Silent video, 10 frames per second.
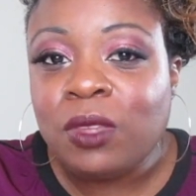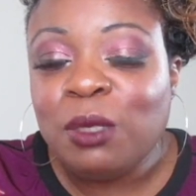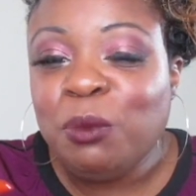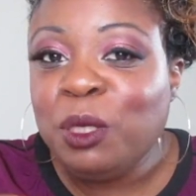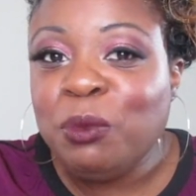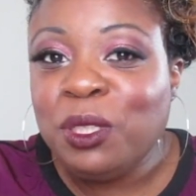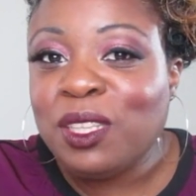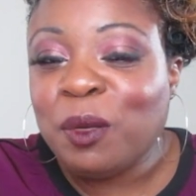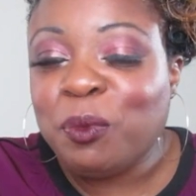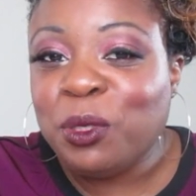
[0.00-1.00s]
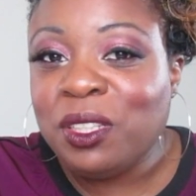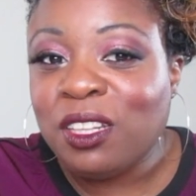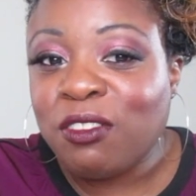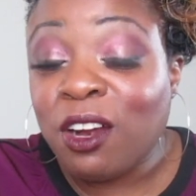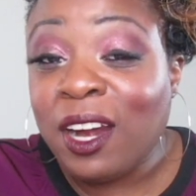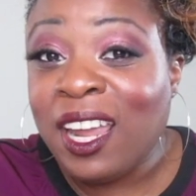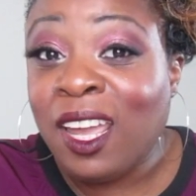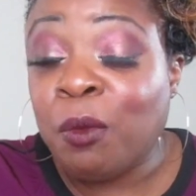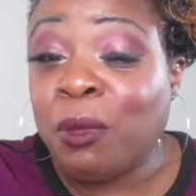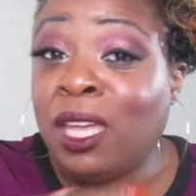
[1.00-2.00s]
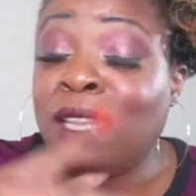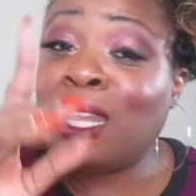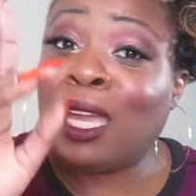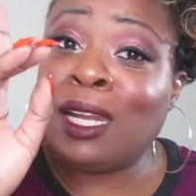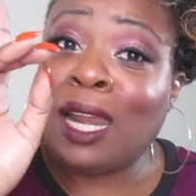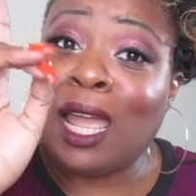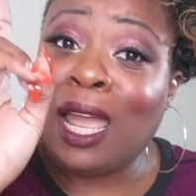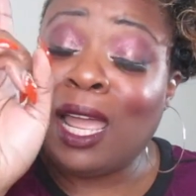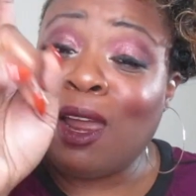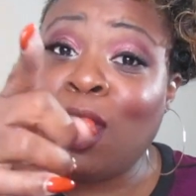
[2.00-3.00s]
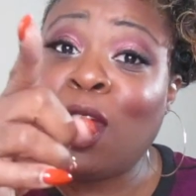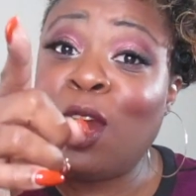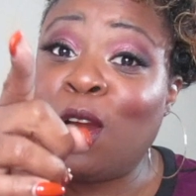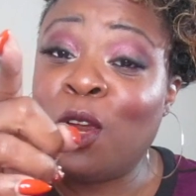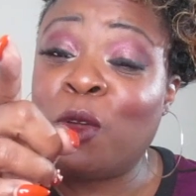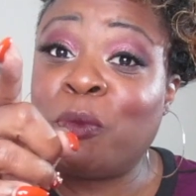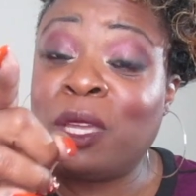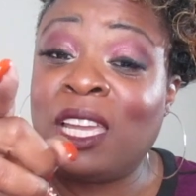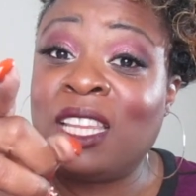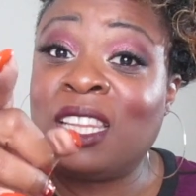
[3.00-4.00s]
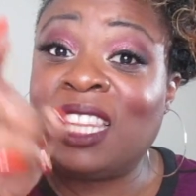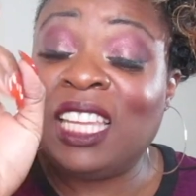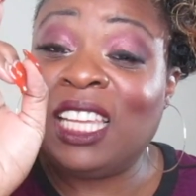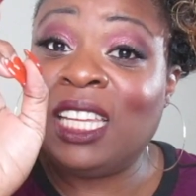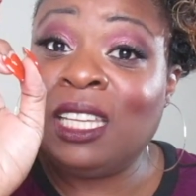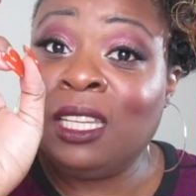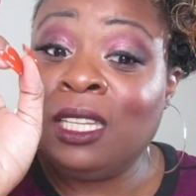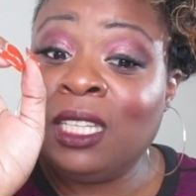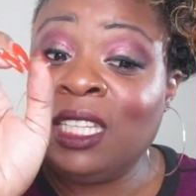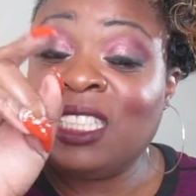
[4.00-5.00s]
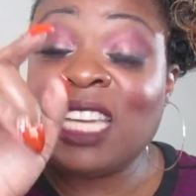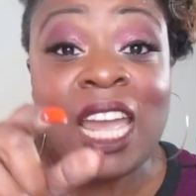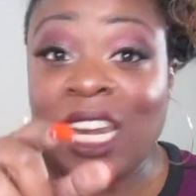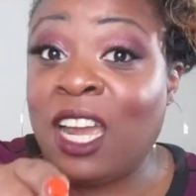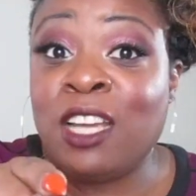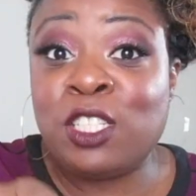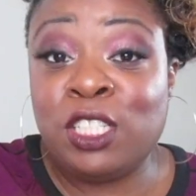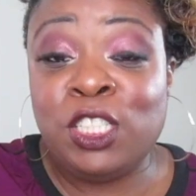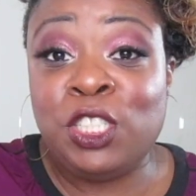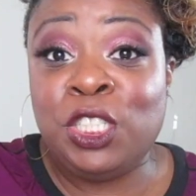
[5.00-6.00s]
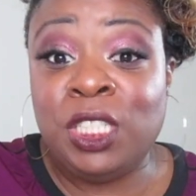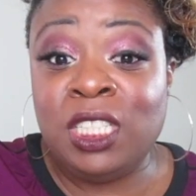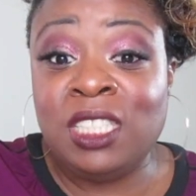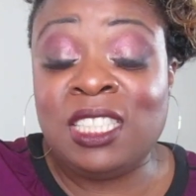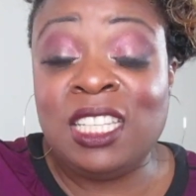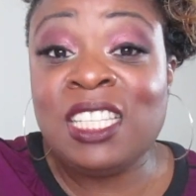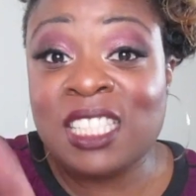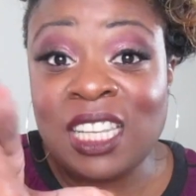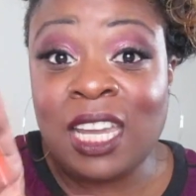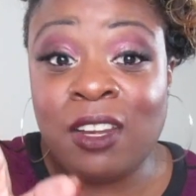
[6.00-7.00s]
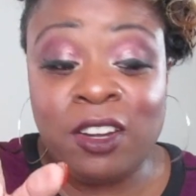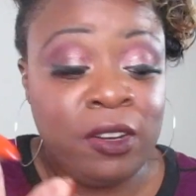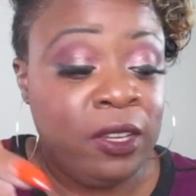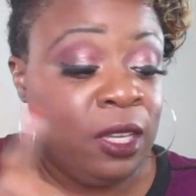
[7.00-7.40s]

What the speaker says: me being that beauty lover I am, and then her being the antagonizer that she is, the instigator,